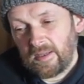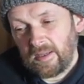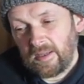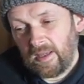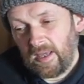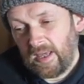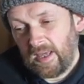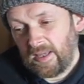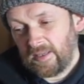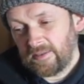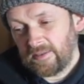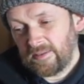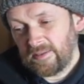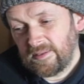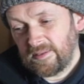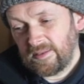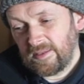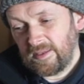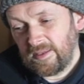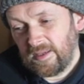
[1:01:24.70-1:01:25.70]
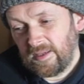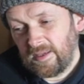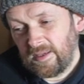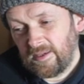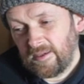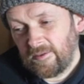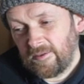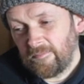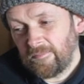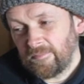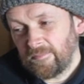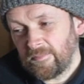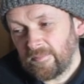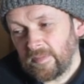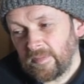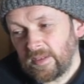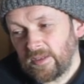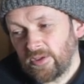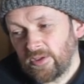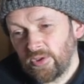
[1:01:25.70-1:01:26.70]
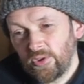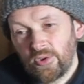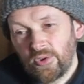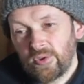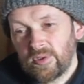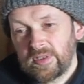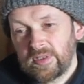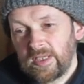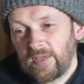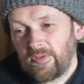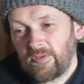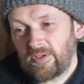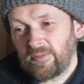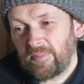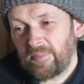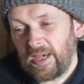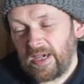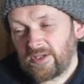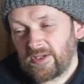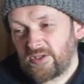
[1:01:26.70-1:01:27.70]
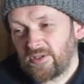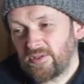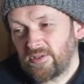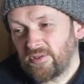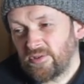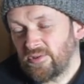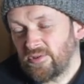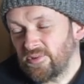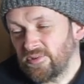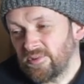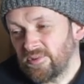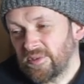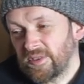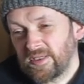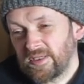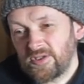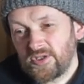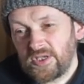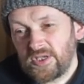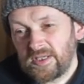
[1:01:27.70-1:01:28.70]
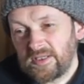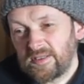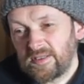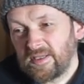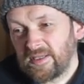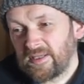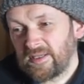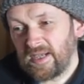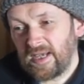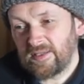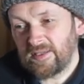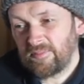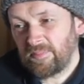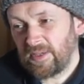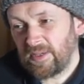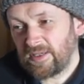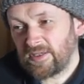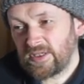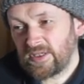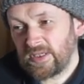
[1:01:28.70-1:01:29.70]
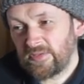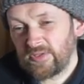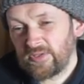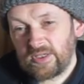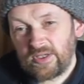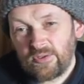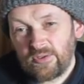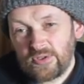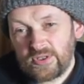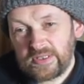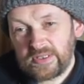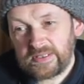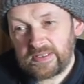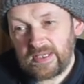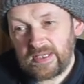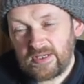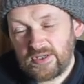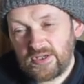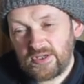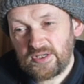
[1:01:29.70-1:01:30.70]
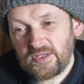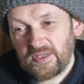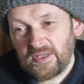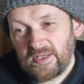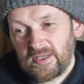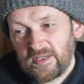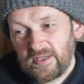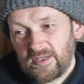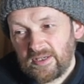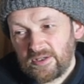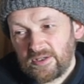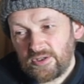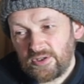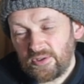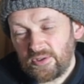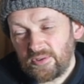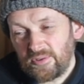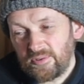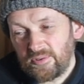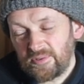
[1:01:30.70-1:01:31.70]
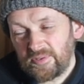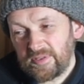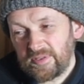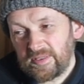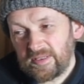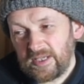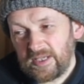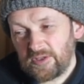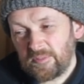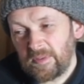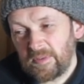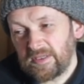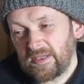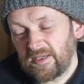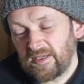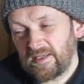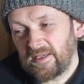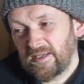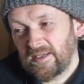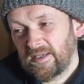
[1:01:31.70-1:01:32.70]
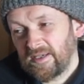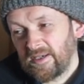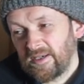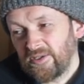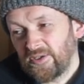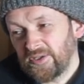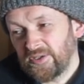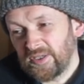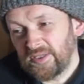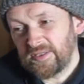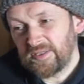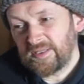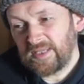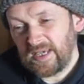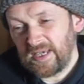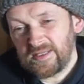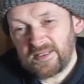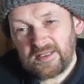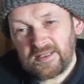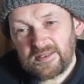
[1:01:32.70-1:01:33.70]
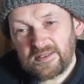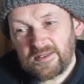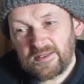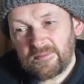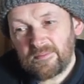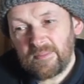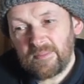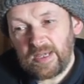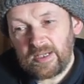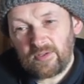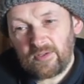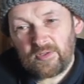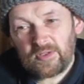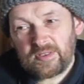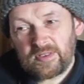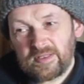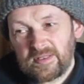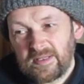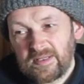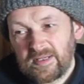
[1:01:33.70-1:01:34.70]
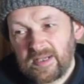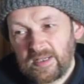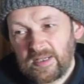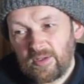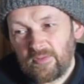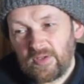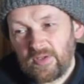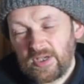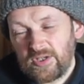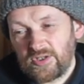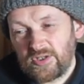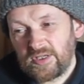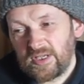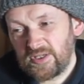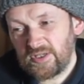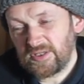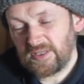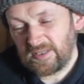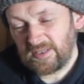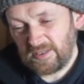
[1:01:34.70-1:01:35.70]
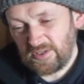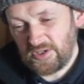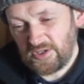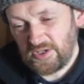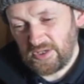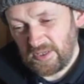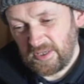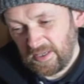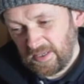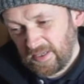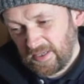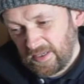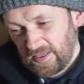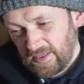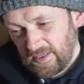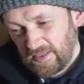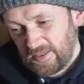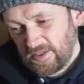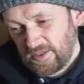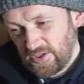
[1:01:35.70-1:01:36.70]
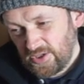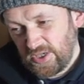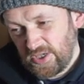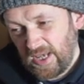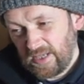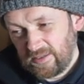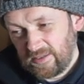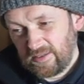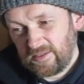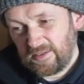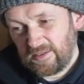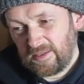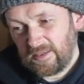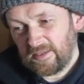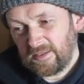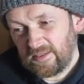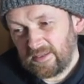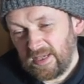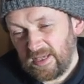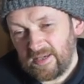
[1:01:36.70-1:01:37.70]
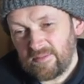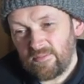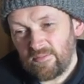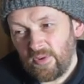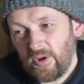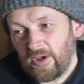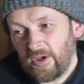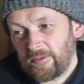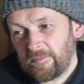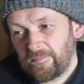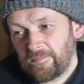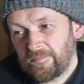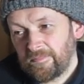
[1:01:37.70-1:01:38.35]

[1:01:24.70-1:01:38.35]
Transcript: and um, no living person new can say that their grandparents lived in a house like this. So that's been a, an unintended benefit in the renovation is that it's set in a time warp